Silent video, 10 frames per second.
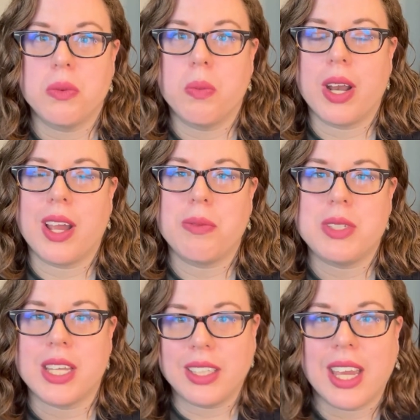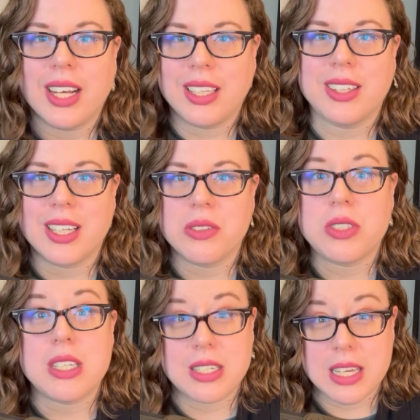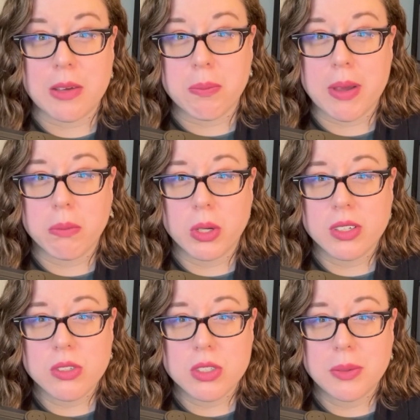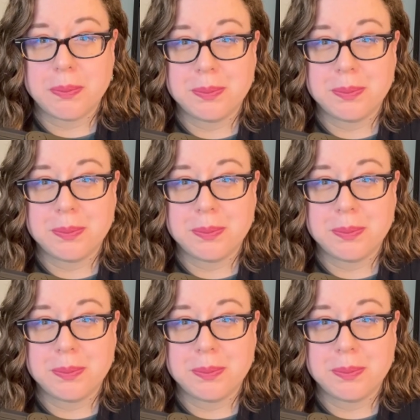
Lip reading: when I'm delegating things to team members.